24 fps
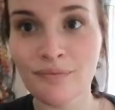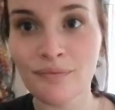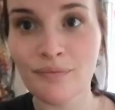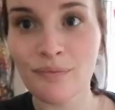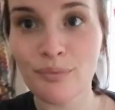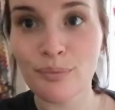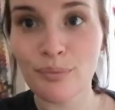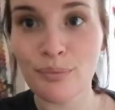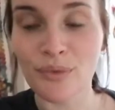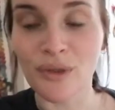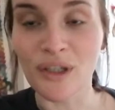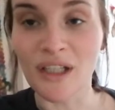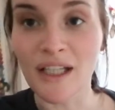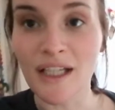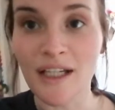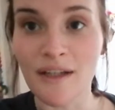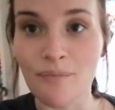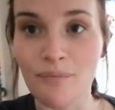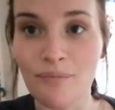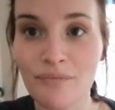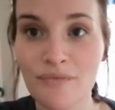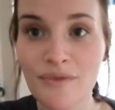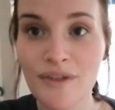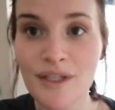
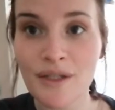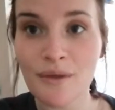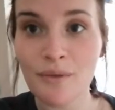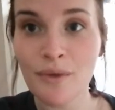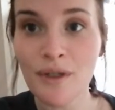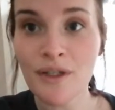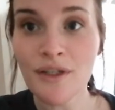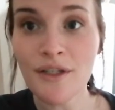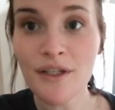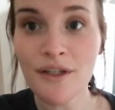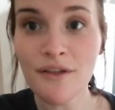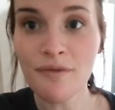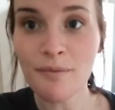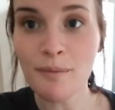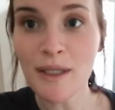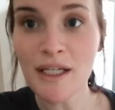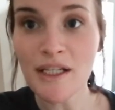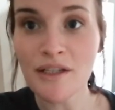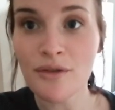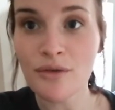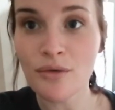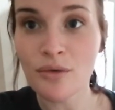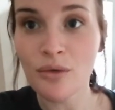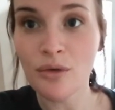Brilliant. So once you've
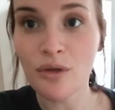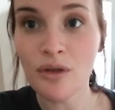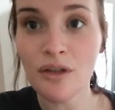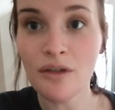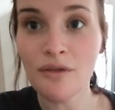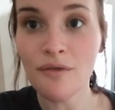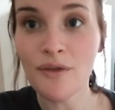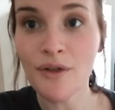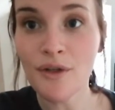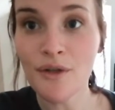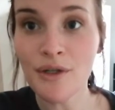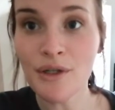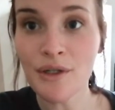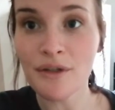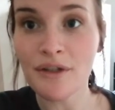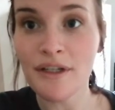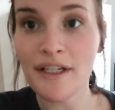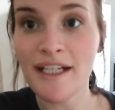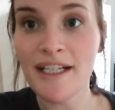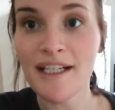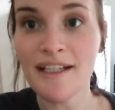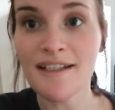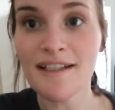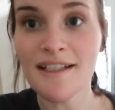mixed all of your
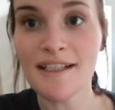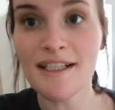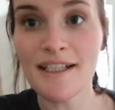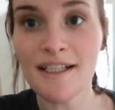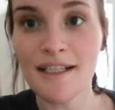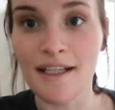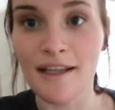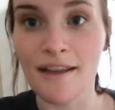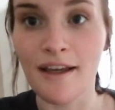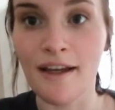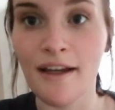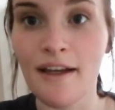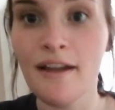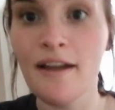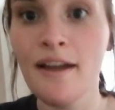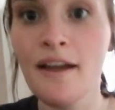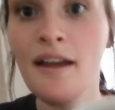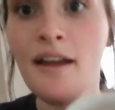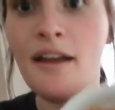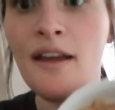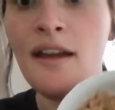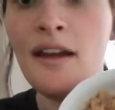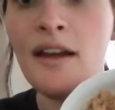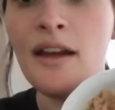ingredients together,
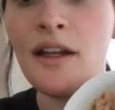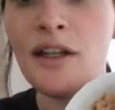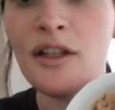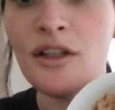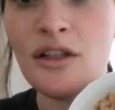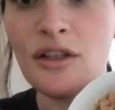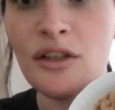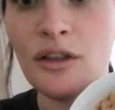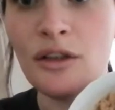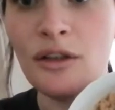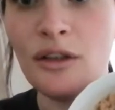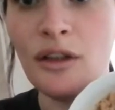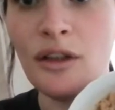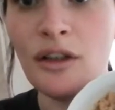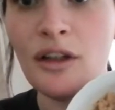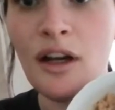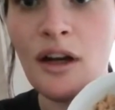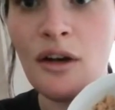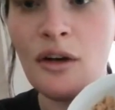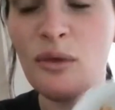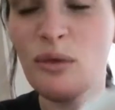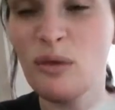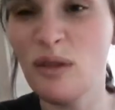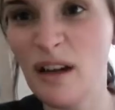it should look
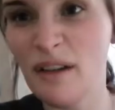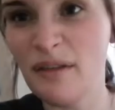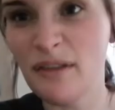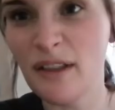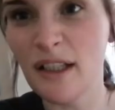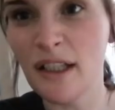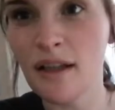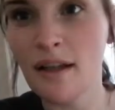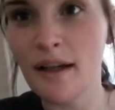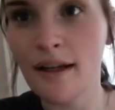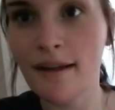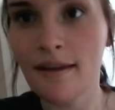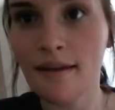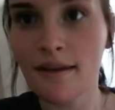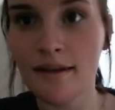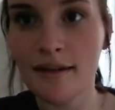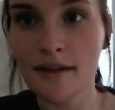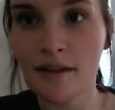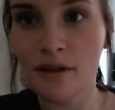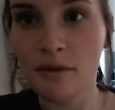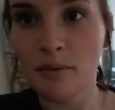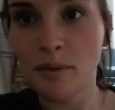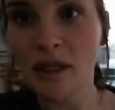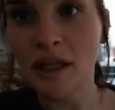roughly like this.
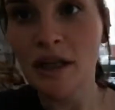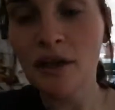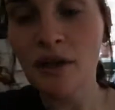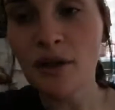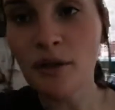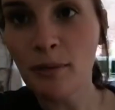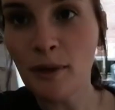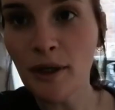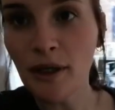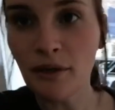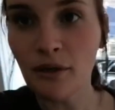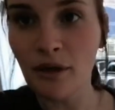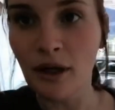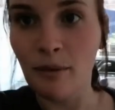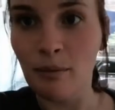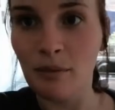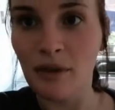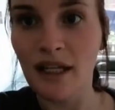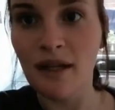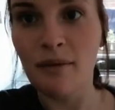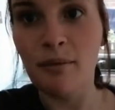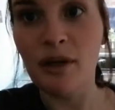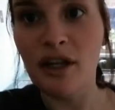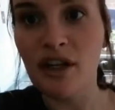It'll be a little bit
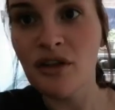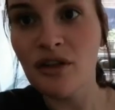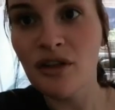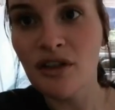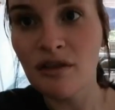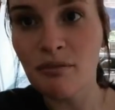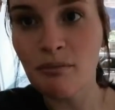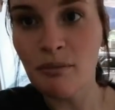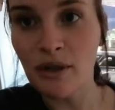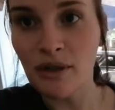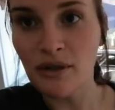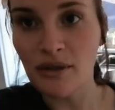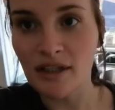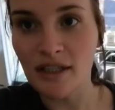crumbly, but it should mostly